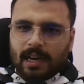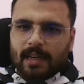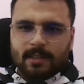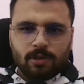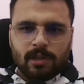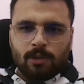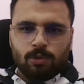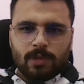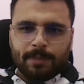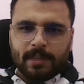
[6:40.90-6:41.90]
Tal is going to
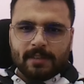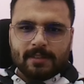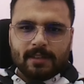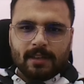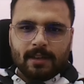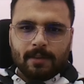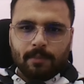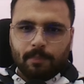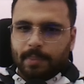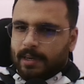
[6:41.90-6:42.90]
lose a piece.
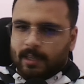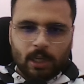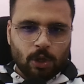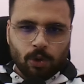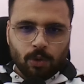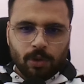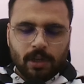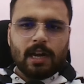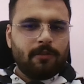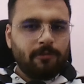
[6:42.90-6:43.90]
But no,
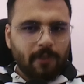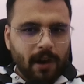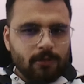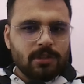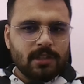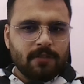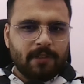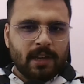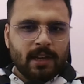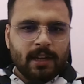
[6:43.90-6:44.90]
Tal found a
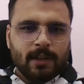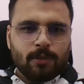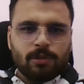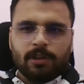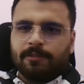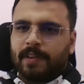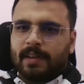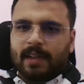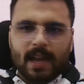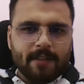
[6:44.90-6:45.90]
way to
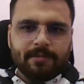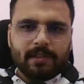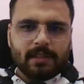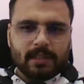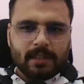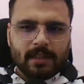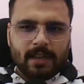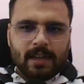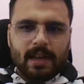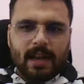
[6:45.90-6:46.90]
defend everything.
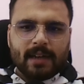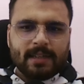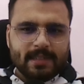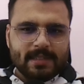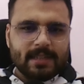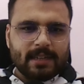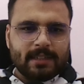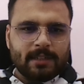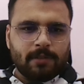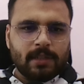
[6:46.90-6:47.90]
And he
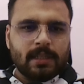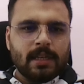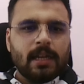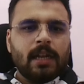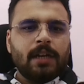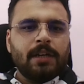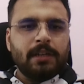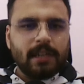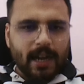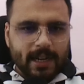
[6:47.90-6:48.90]
started with
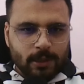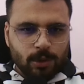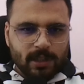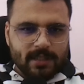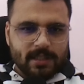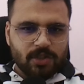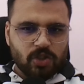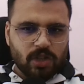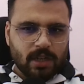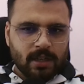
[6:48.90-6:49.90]
knight to d6
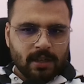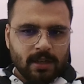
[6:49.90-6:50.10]
check.